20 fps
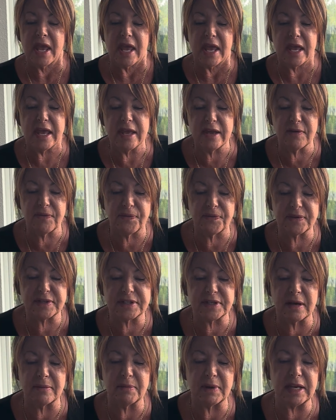if
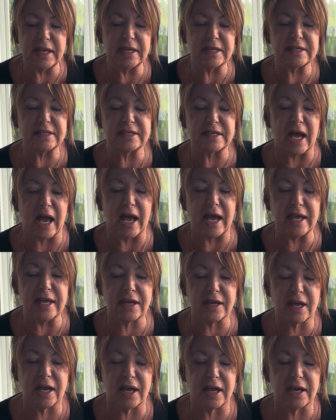somebody is die
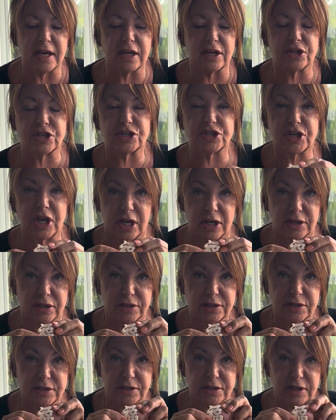cutting
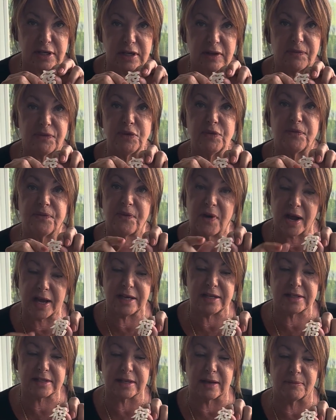shells, if you
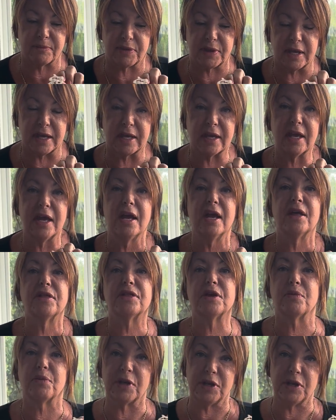find something, then when